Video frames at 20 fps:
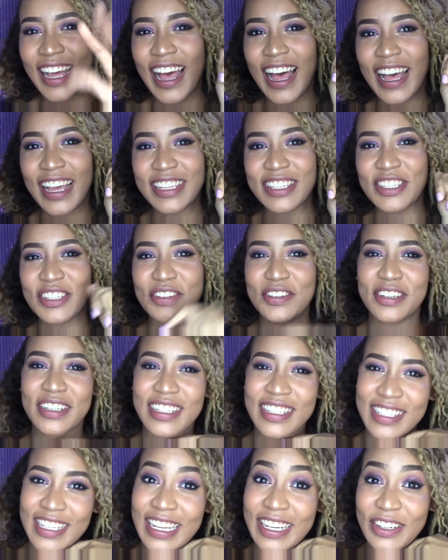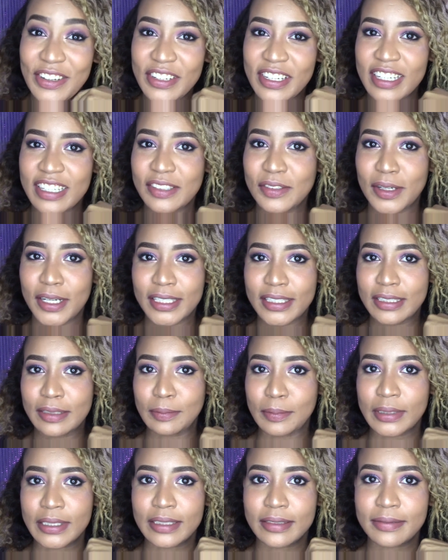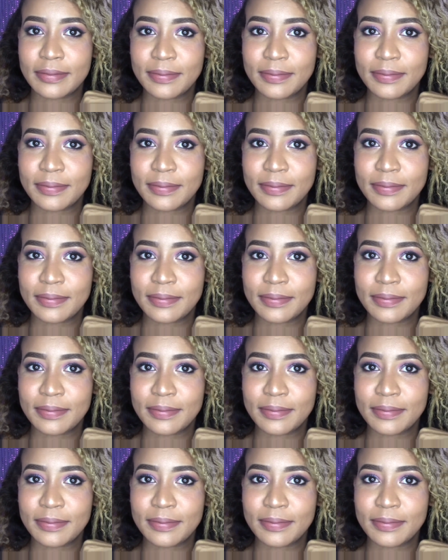Hi students, I know y'all watching me.